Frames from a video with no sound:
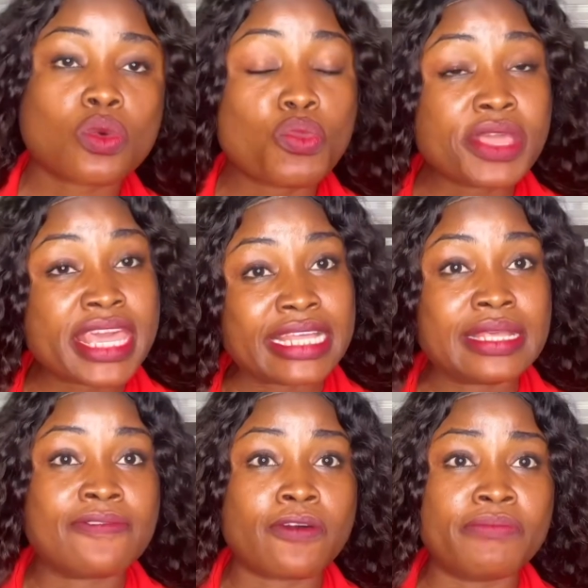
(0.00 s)
we
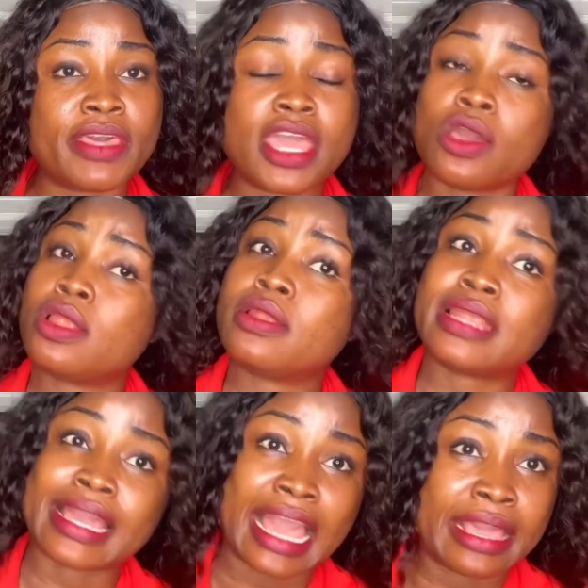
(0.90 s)
get them from there.
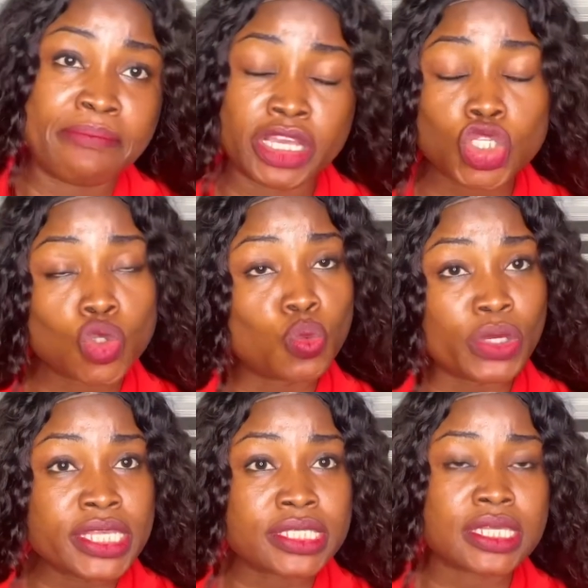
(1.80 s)
Like I mentioned,
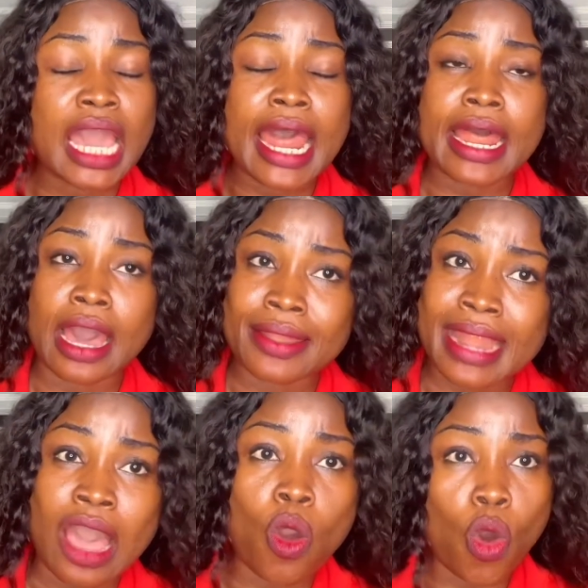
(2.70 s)
wheat,
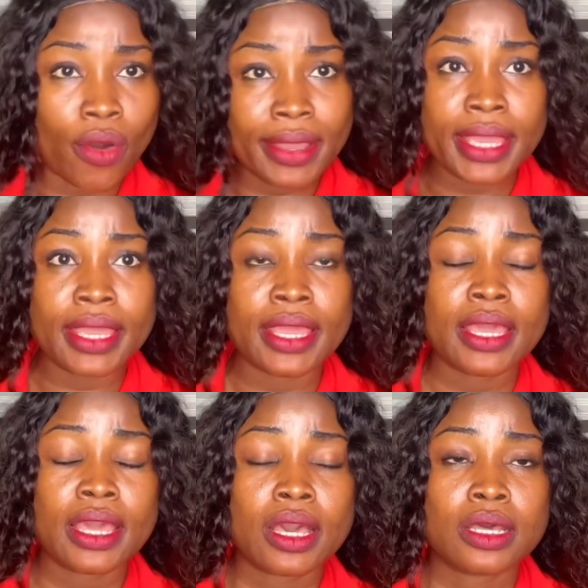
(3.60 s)
now oil
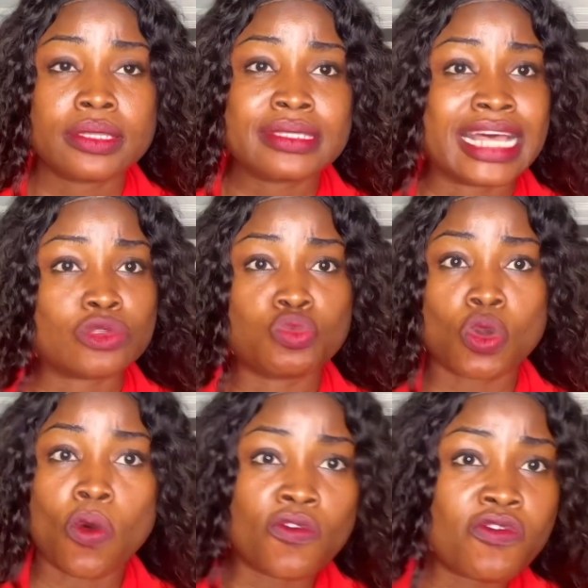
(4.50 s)
that we
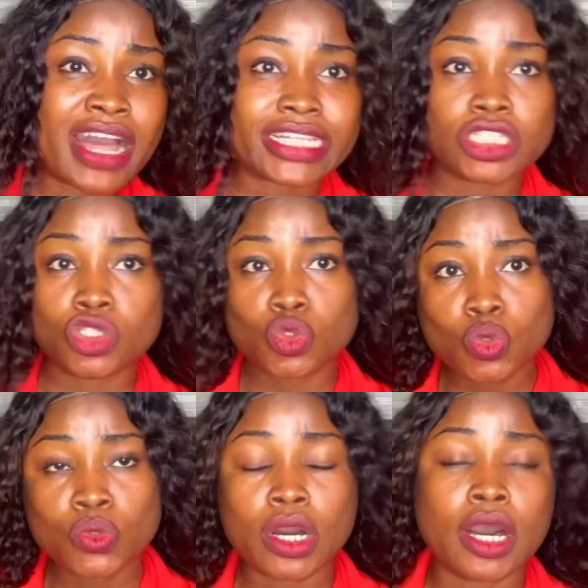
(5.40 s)
convert
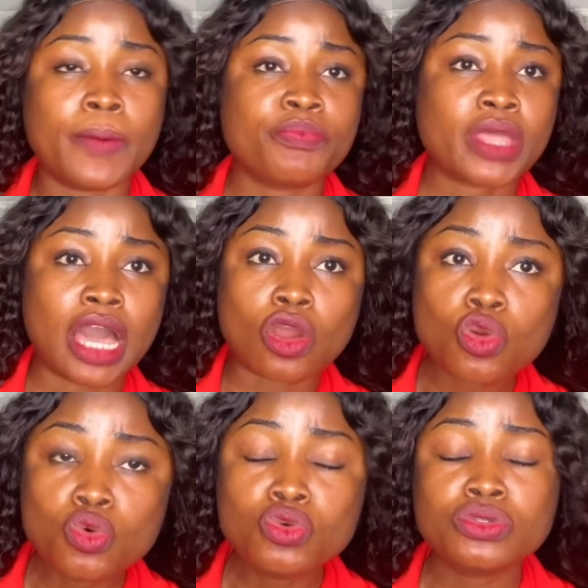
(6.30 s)
into a
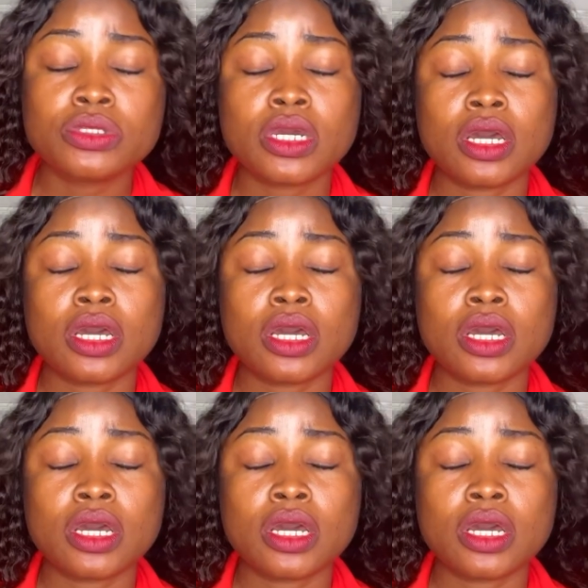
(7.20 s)
crude,